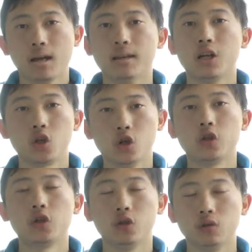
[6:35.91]
And I
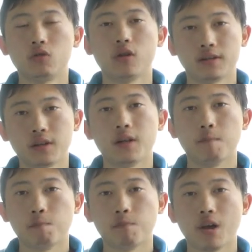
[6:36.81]
choose to trust him,
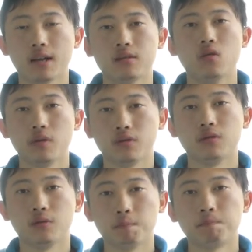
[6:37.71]
as I always do.